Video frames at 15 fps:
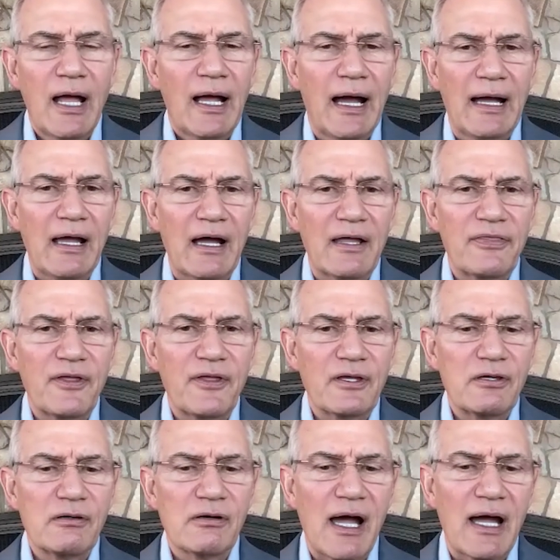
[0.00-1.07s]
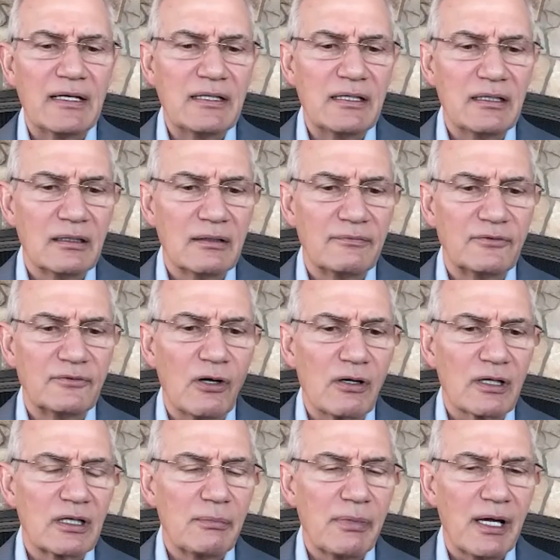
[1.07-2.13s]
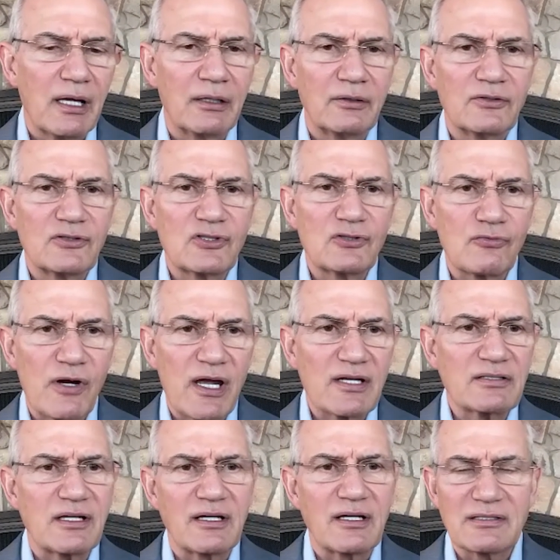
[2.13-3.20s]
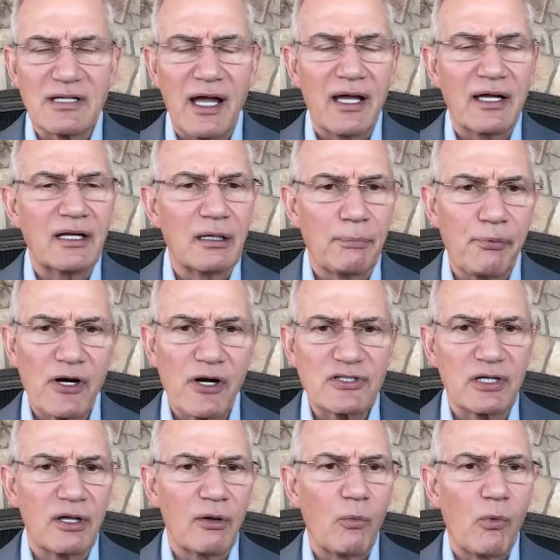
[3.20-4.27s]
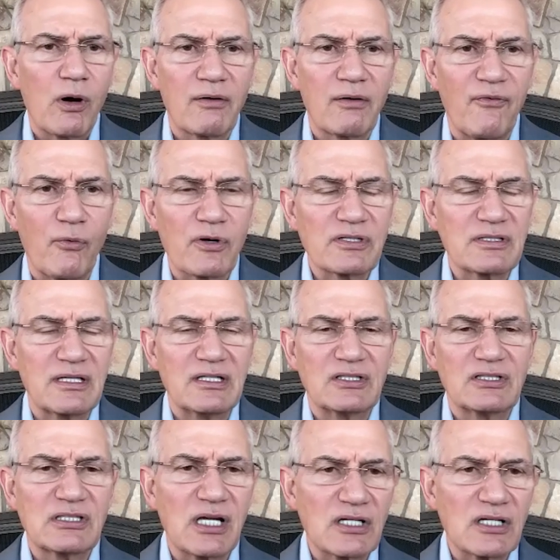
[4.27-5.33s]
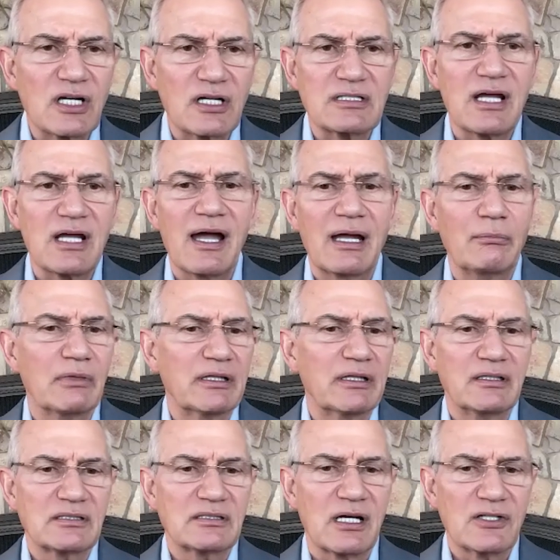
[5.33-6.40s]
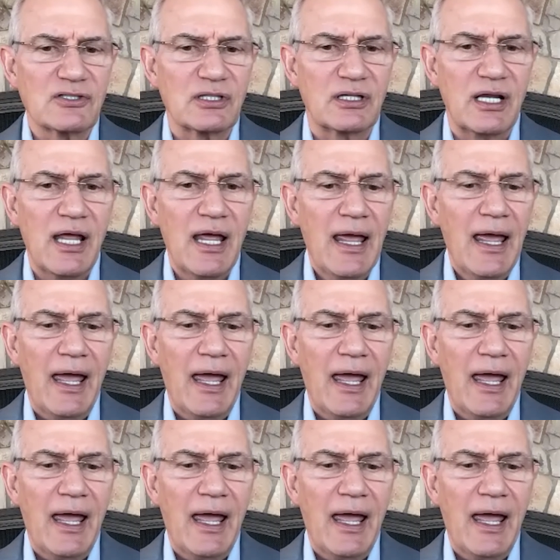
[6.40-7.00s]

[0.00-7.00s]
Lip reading: I think your idea of talking about stress, anxiety, depression in the workforce is such a timely discussion.